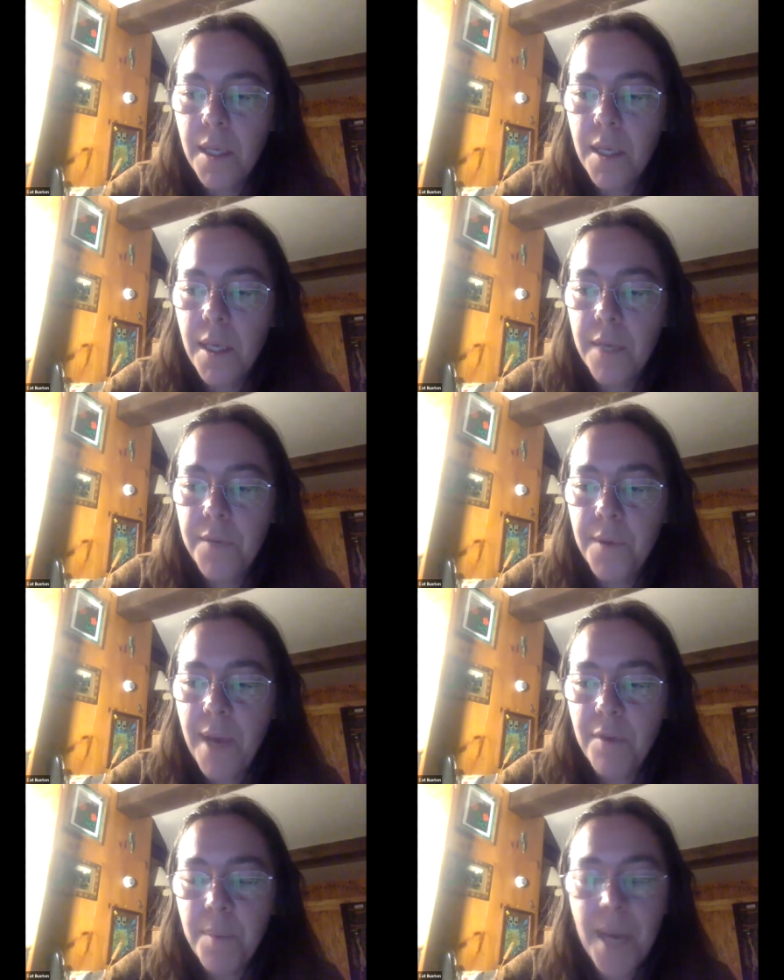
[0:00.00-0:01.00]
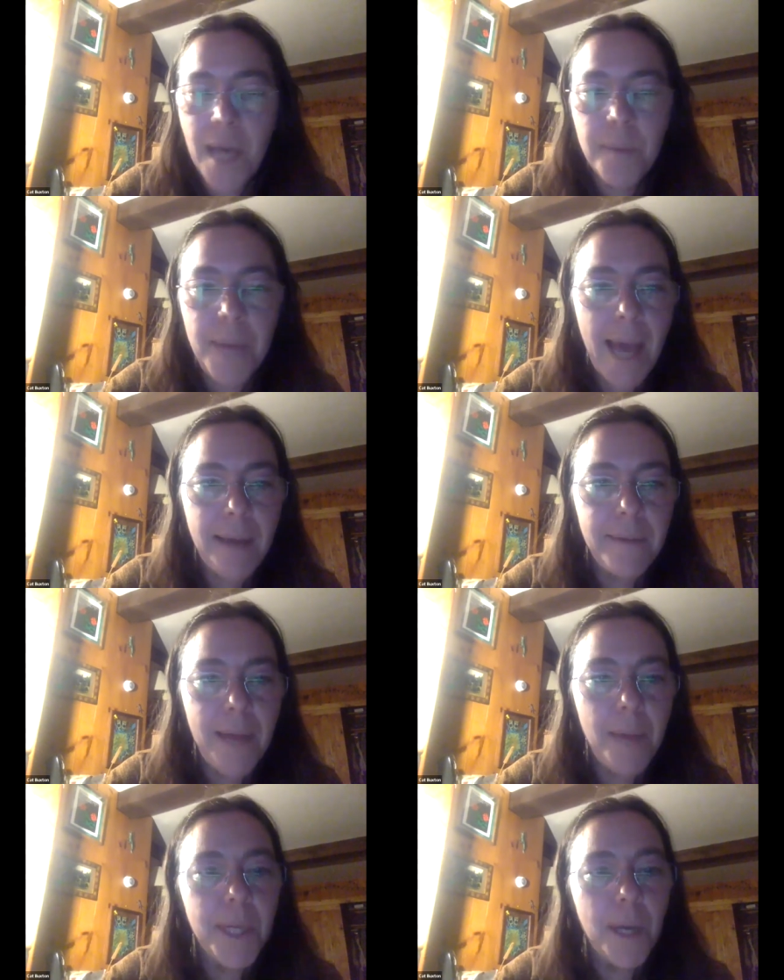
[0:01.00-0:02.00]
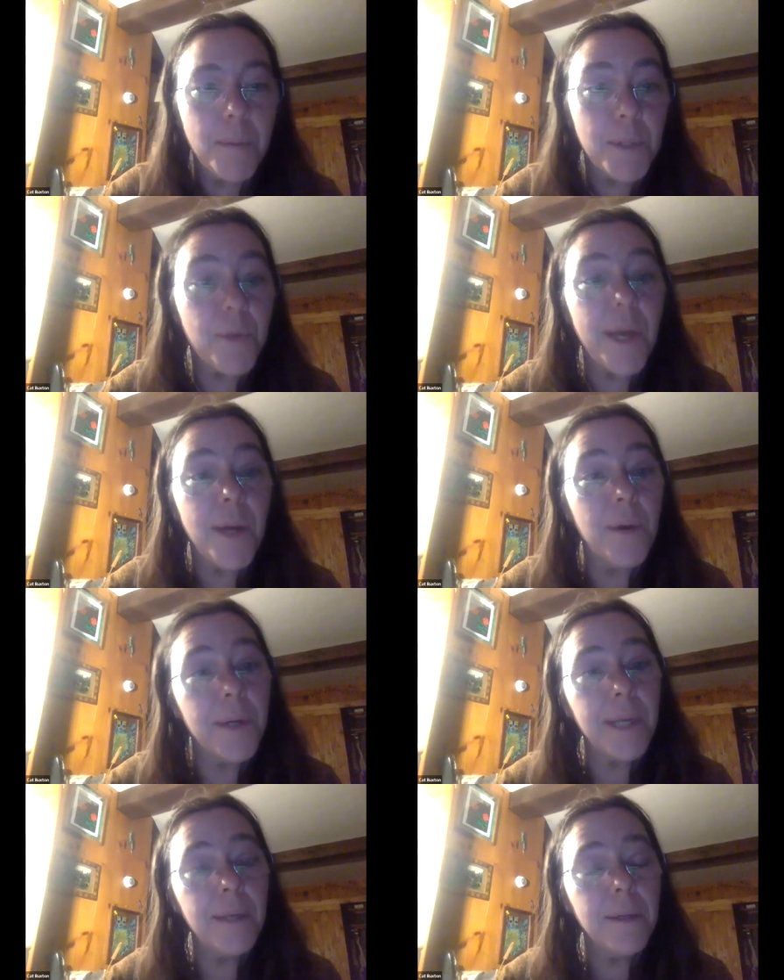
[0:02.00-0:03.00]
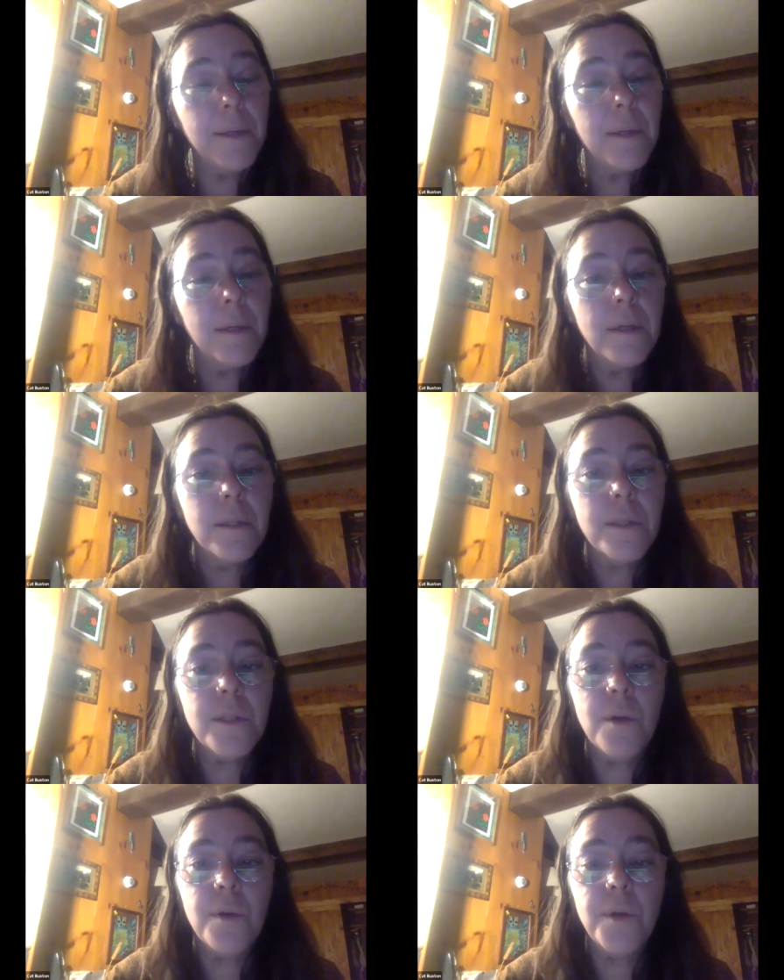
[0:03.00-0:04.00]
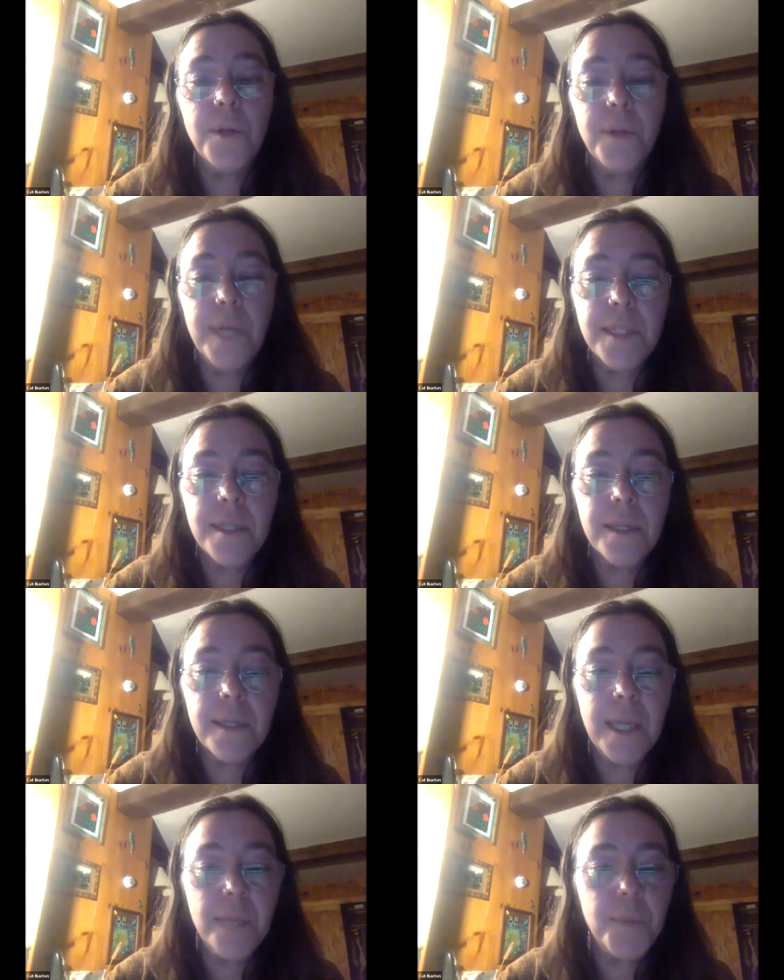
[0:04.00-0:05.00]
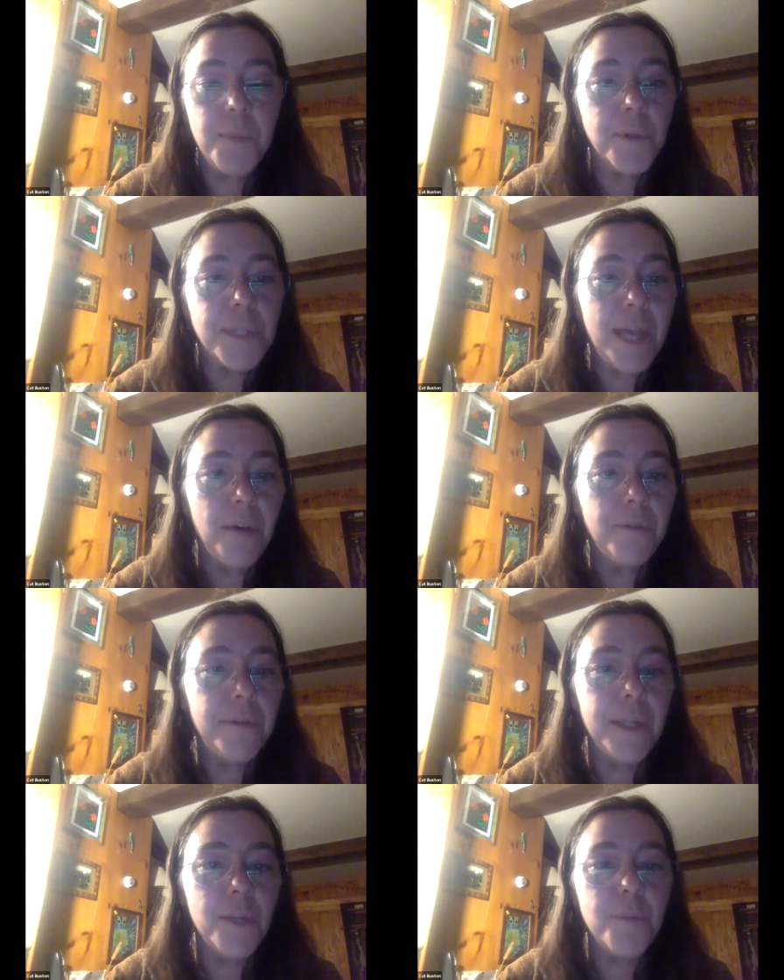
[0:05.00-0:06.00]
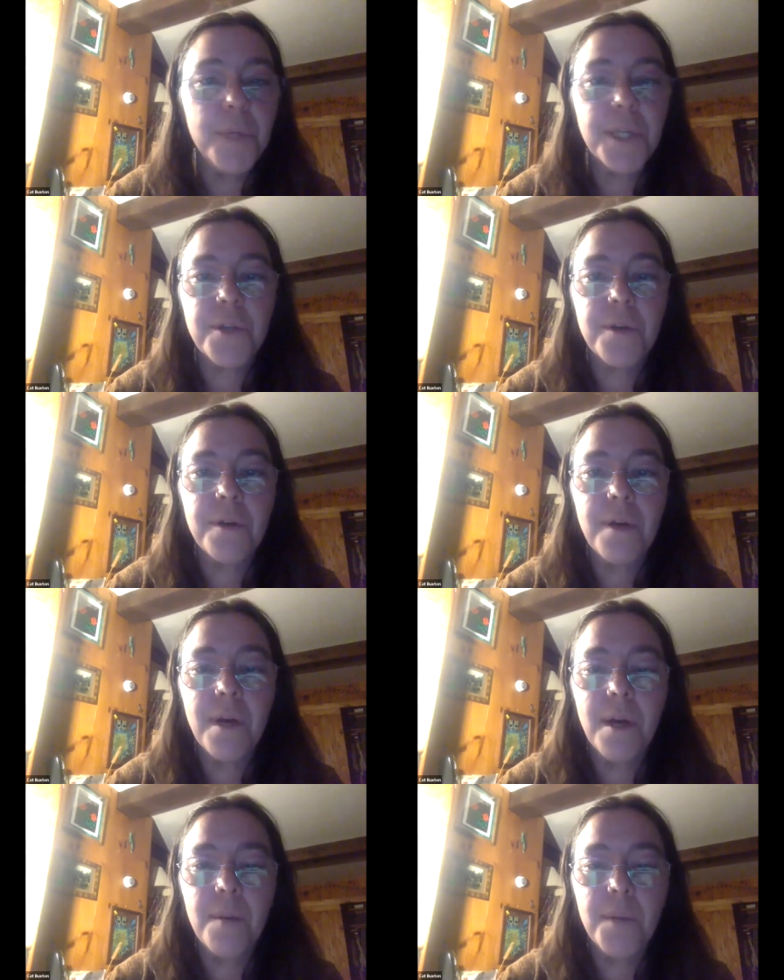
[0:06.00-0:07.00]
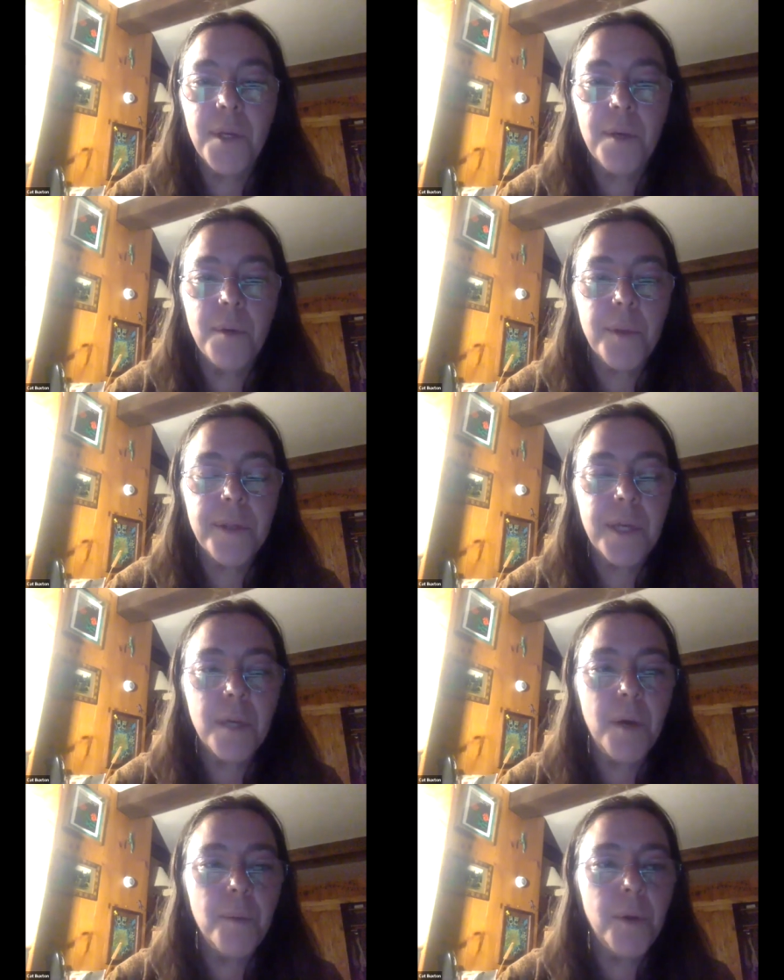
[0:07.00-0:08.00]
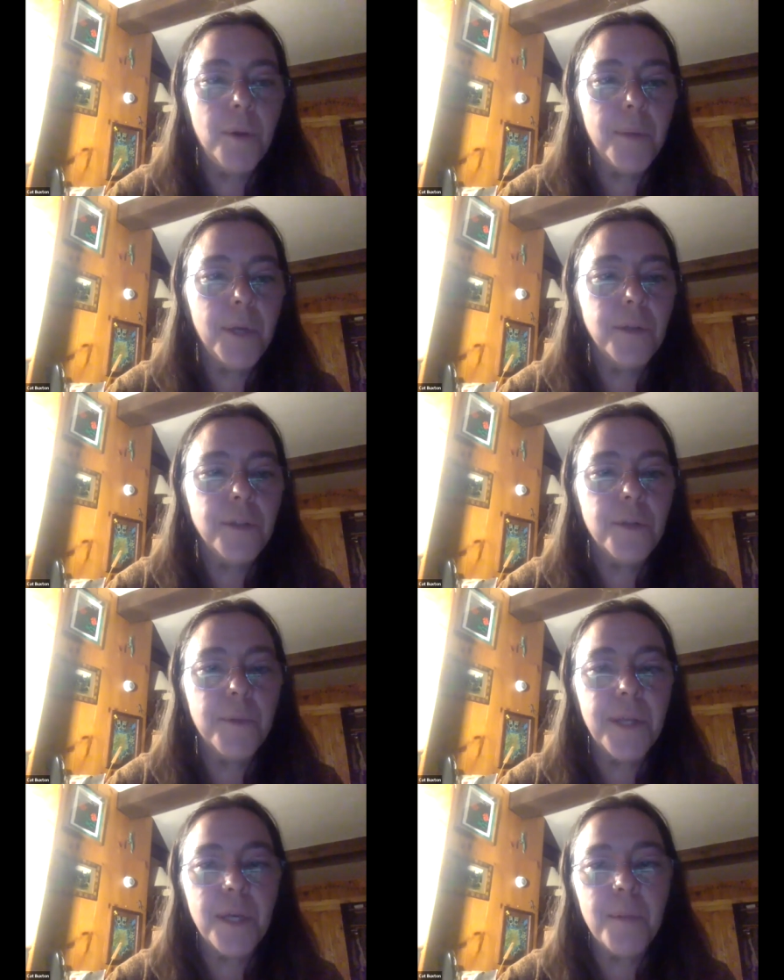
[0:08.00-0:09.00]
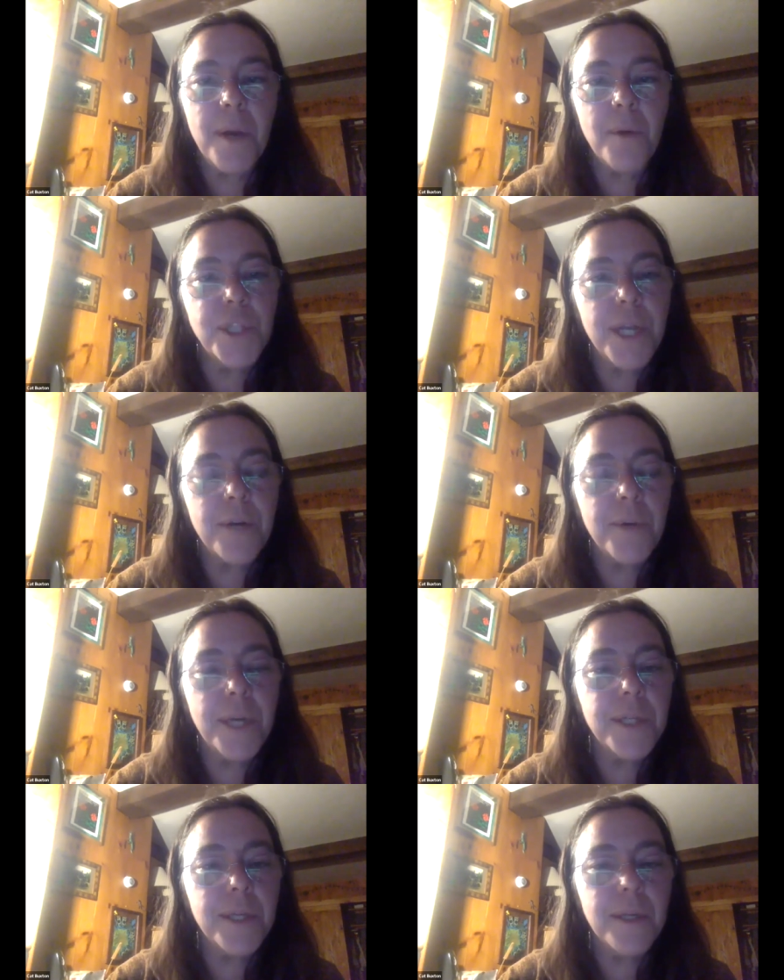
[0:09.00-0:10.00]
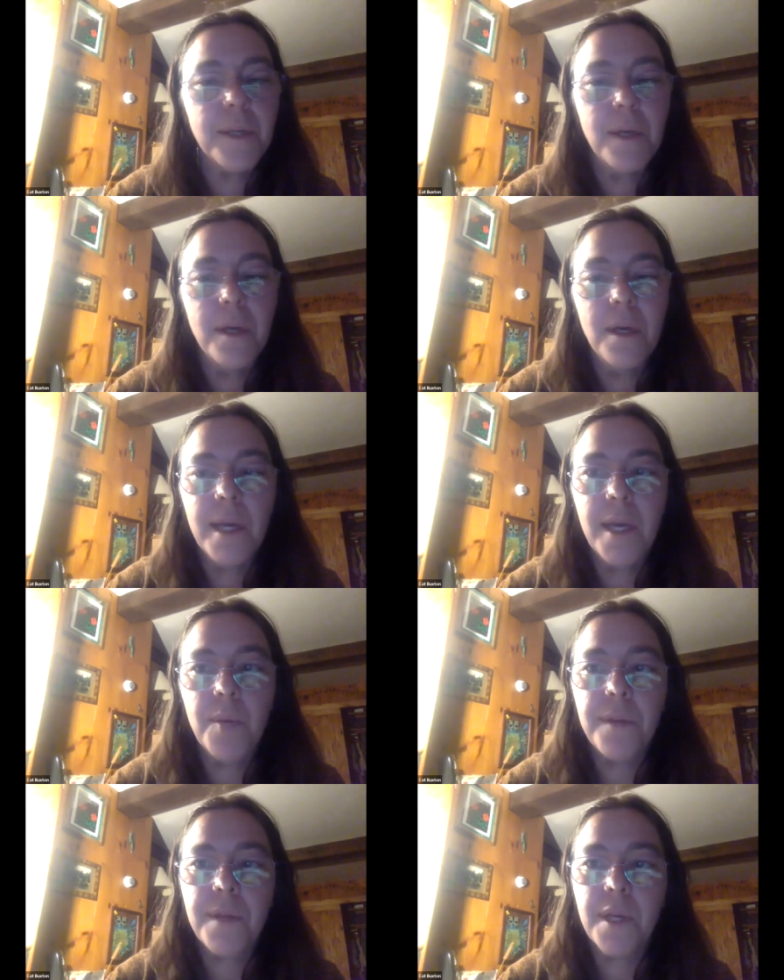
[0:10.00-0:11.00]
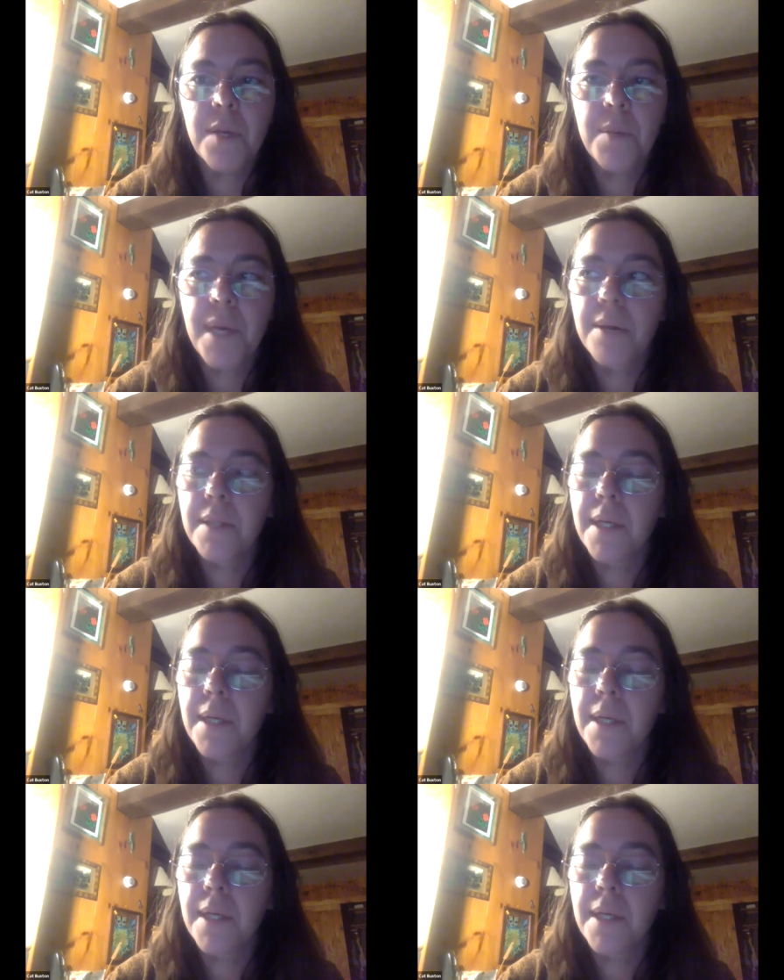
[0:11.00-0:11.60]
If you have a bad back, that becomes a priority. So you need to keep yourself in the picture. You know, when we think about permaculture and we think about regeneration and we think about